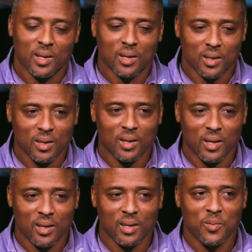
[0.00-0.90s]
Yeah,
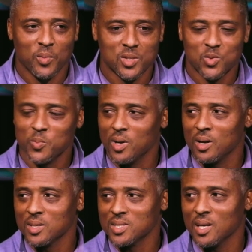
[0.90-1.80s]
he messed with me
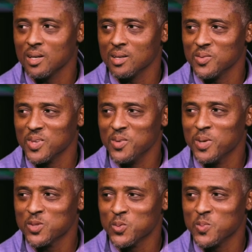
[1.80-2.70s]
all the time. He
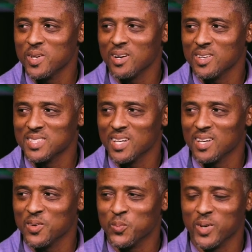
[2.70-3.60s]
messed with me all the time.